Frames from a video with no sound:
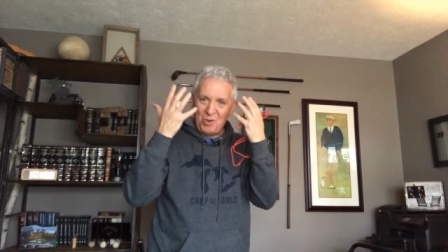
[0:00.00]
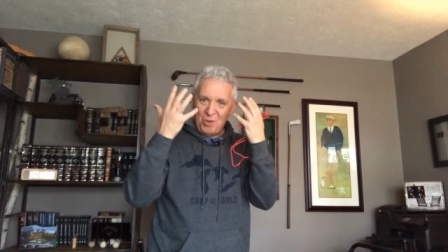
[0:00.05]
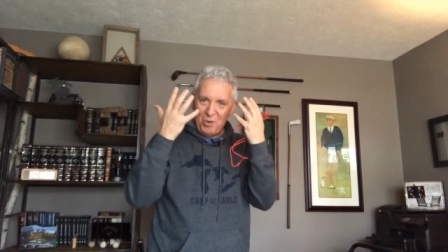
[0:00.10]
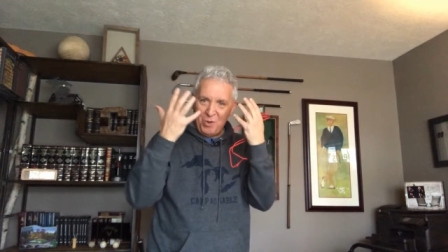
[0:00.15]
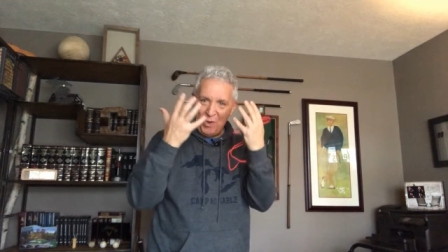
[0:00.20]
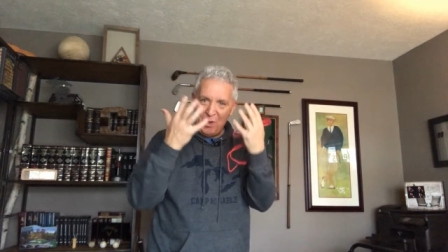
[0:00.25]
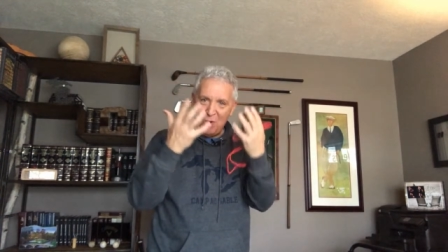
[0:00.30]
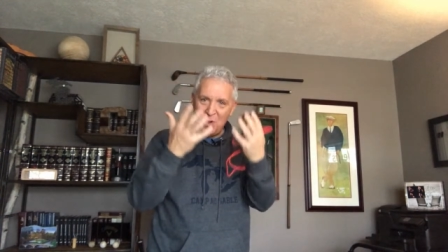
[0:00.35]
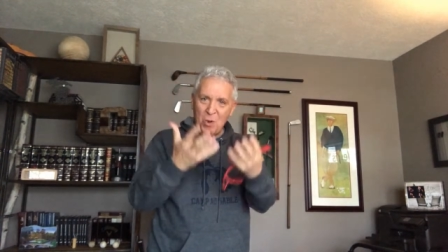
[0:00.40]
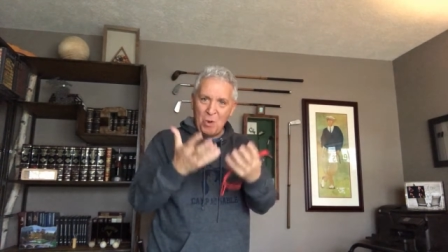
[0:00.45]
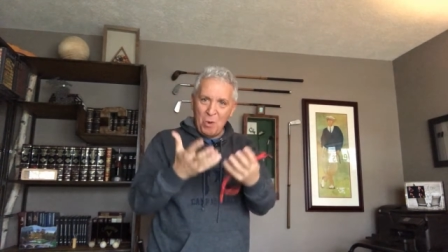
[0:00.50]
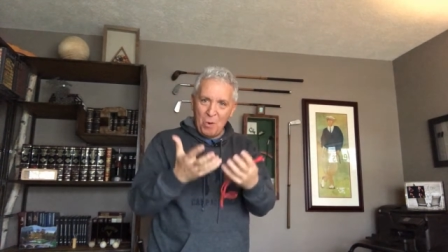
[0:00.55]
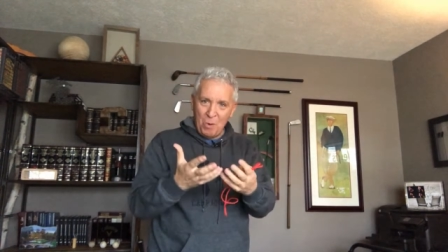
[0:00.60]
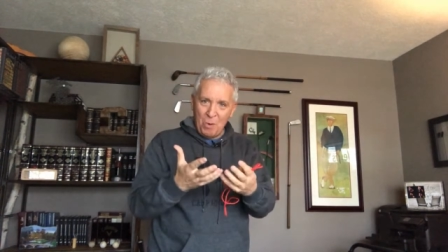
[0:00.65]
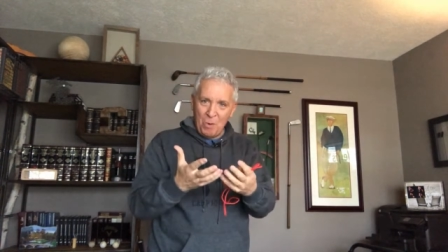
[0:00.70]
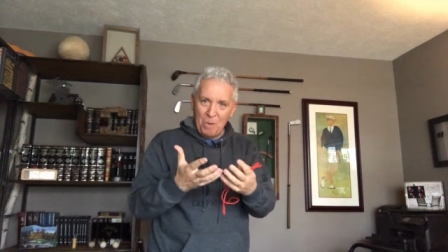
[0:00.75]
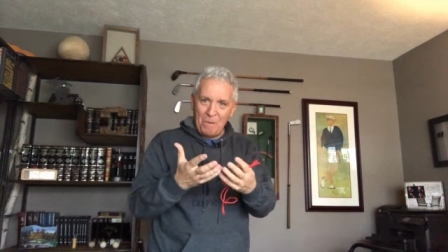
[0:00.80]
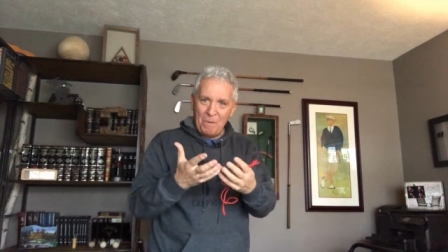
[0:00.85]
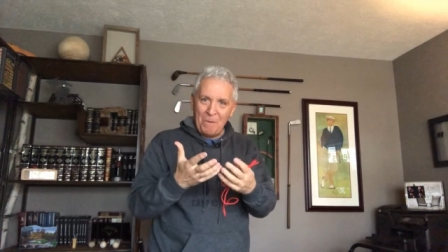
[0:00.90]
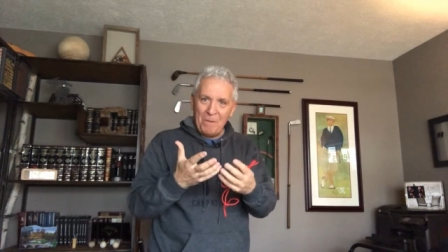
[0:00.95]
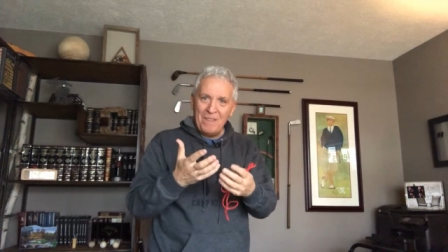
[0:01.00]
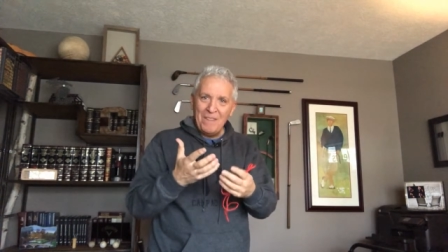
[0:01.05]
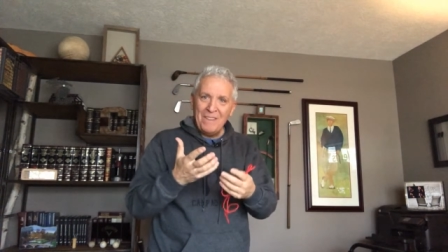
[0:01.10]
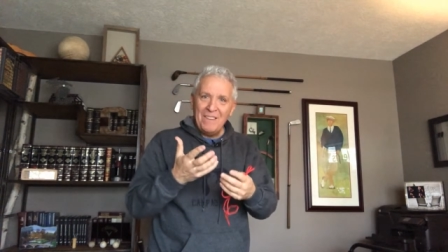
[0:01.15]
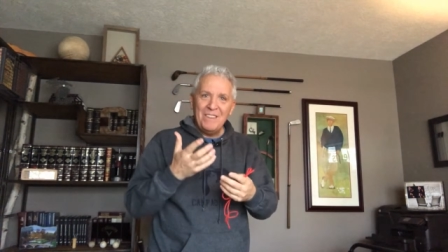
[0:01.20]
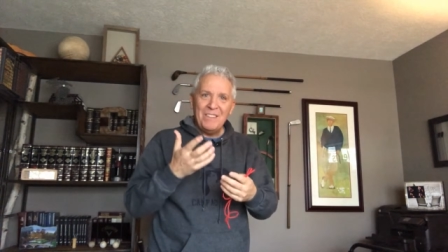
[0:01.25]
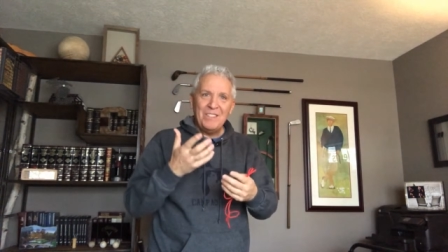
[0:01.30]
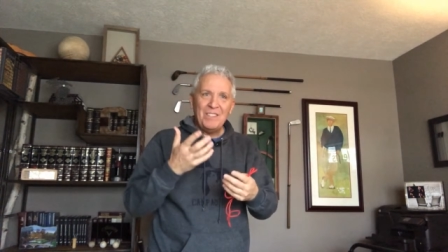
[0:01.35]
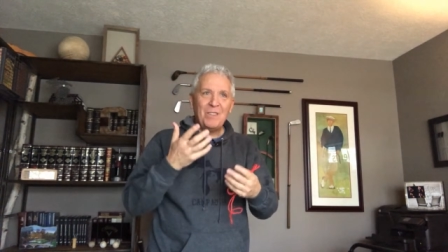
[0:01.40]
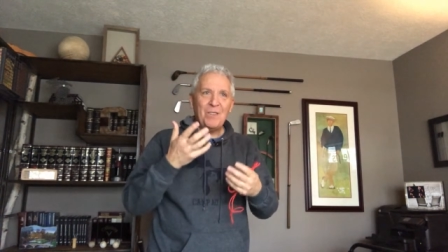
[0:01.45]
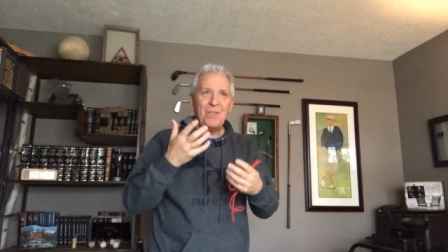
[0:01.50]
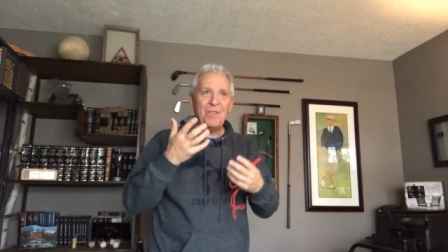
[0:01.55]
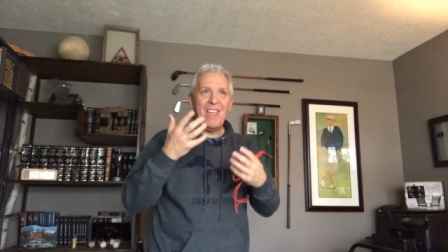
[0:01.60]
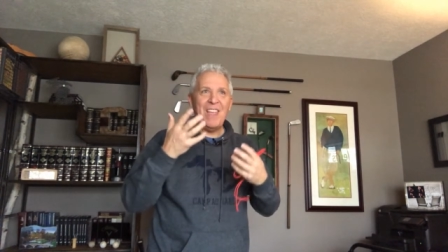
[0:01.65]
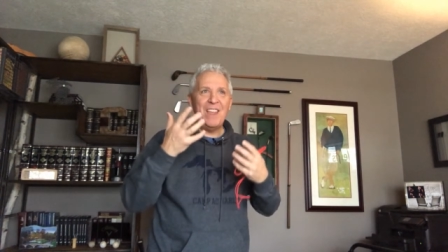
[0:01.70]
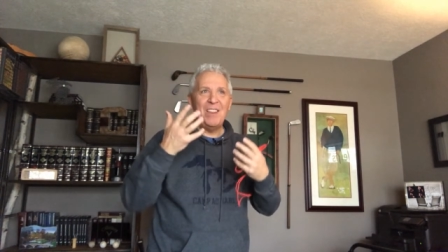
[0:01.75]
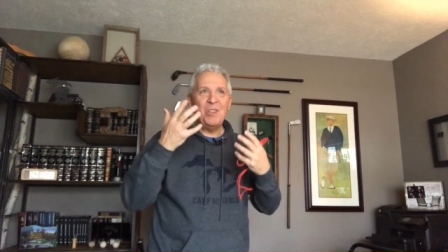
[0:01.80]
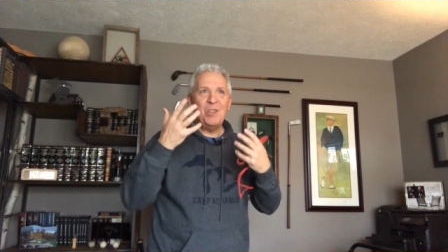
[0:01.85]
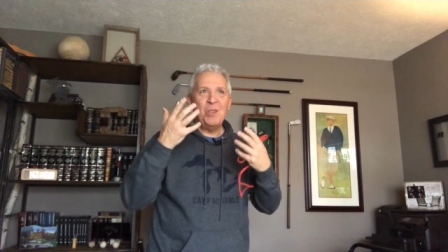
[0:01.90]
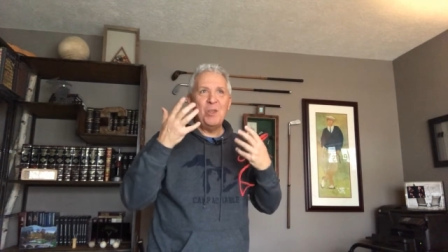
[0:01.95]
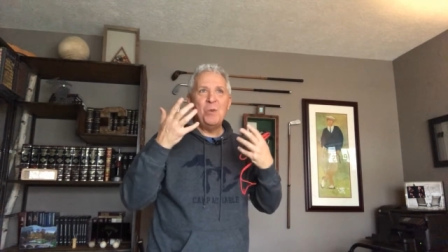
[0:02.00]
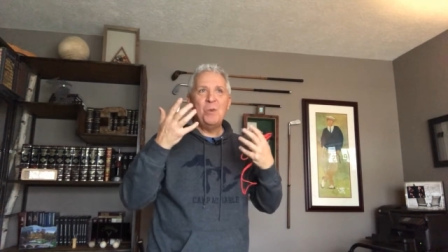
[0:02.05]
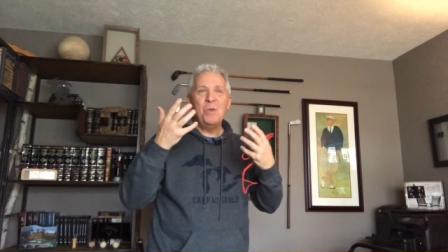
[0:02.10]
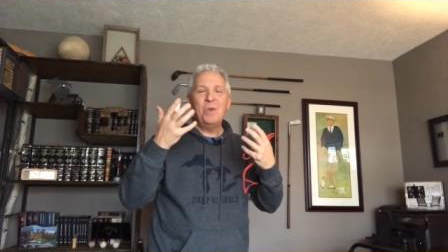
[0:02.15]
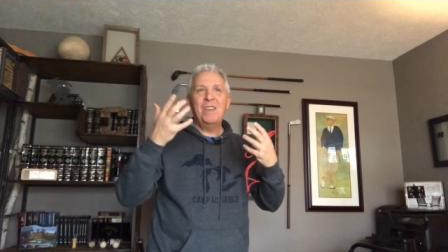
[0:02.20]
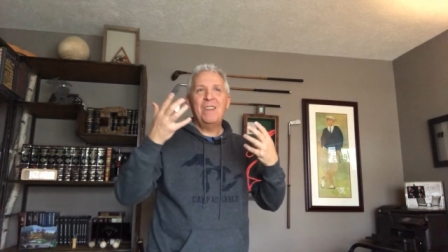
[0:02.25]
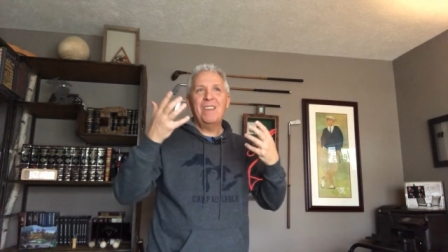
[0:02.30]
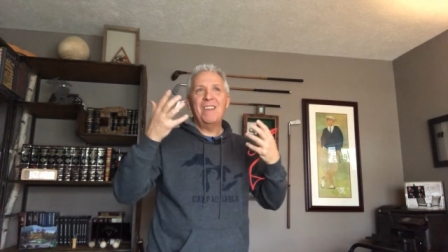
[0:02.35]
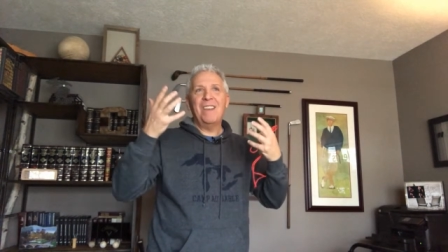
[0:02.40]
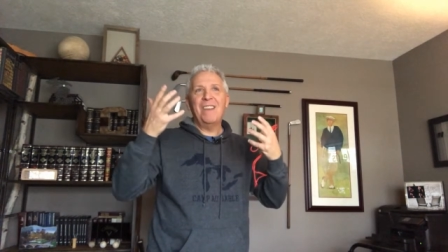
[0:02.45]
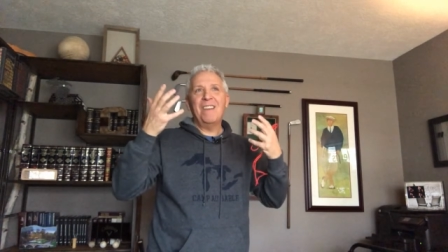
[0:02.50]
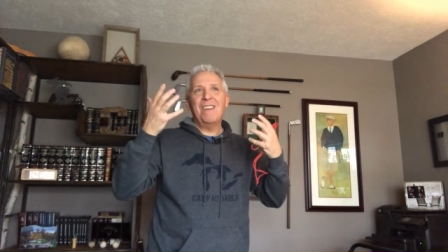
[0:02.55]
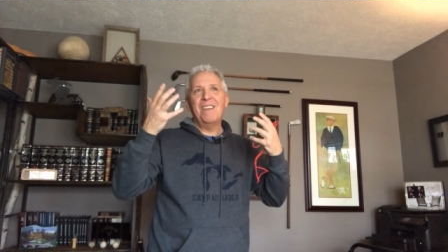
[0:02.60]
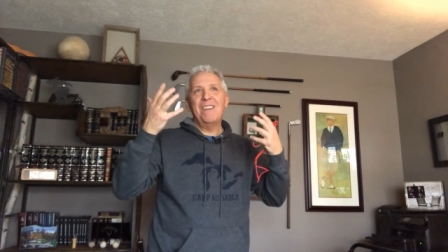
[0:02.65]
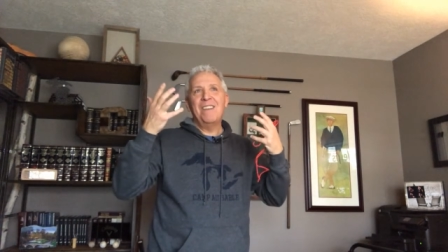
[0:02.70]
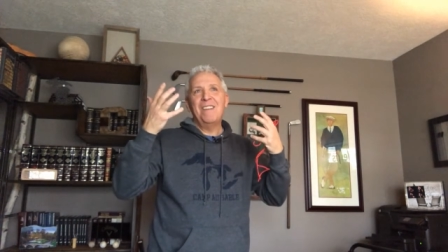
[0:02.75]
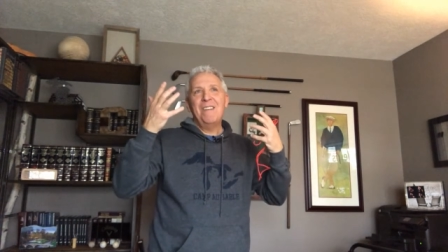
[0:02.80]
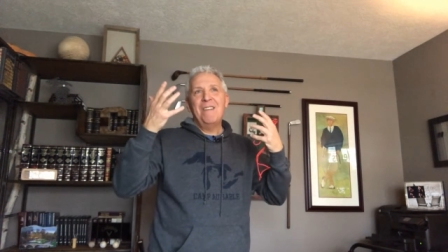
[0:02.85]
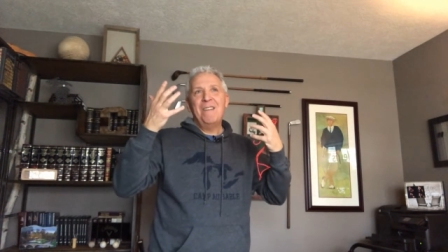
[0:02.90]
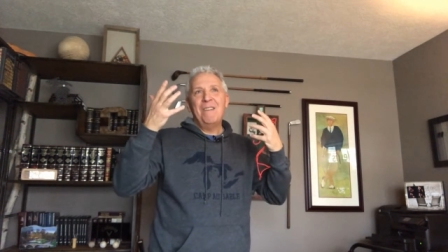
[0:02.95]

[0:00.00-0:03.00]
to you so that you can